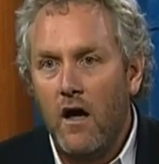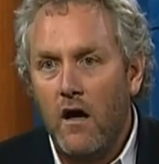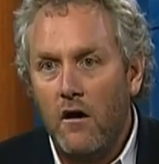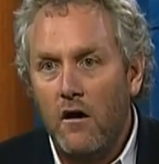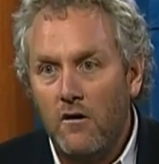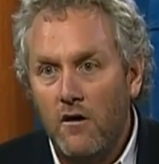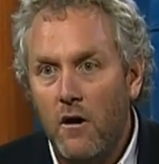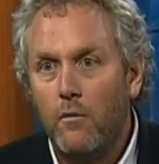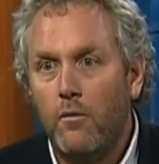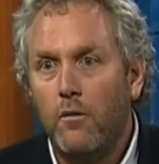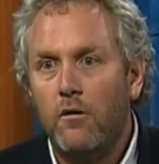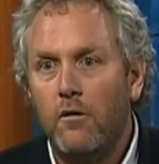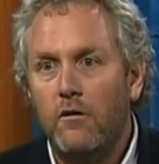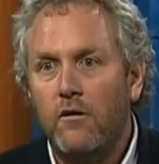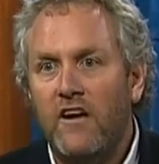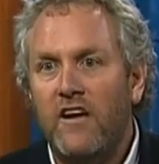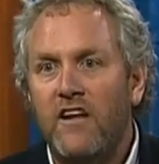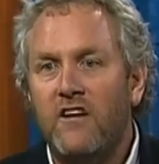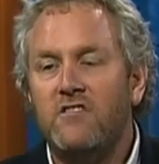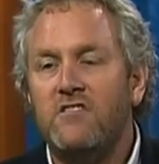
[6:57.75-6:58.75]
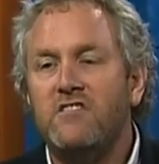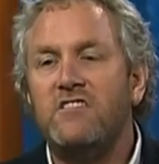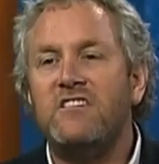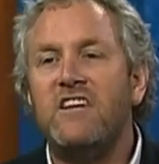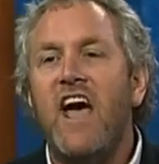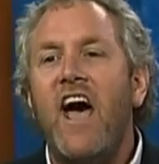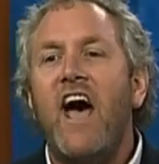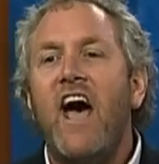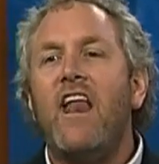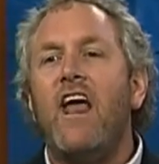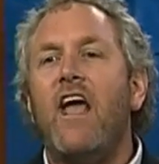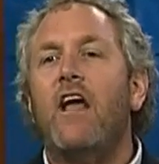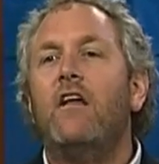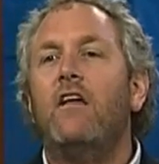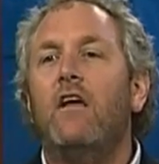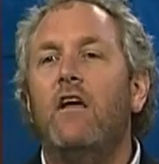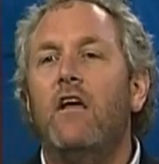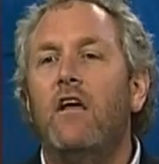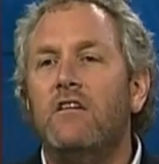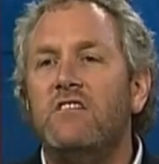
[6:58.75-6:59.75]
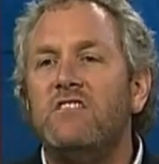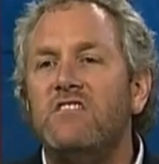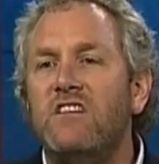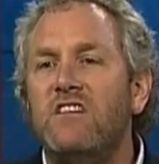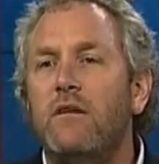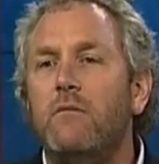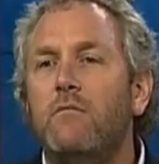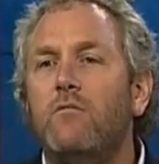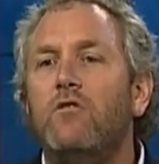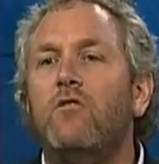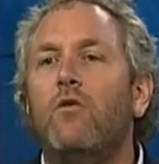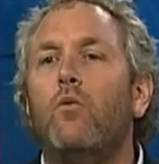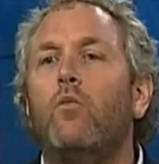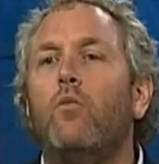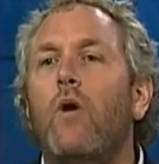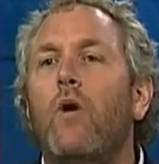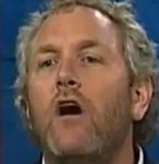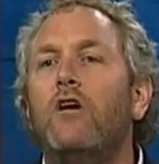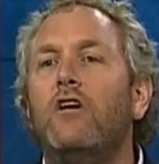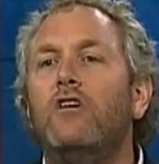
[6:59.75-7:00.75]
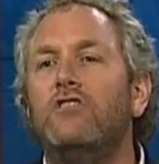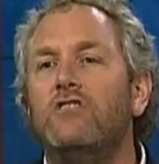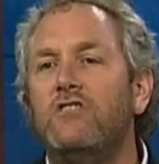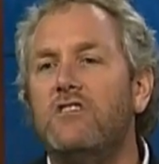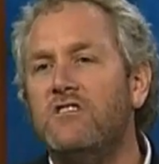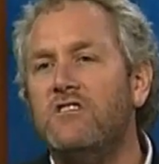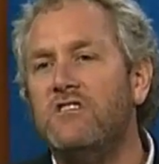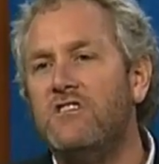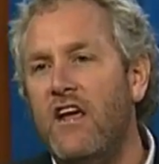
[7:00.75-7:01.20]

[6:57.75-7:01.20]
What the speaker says: liberal leaders sat and seemed to relish this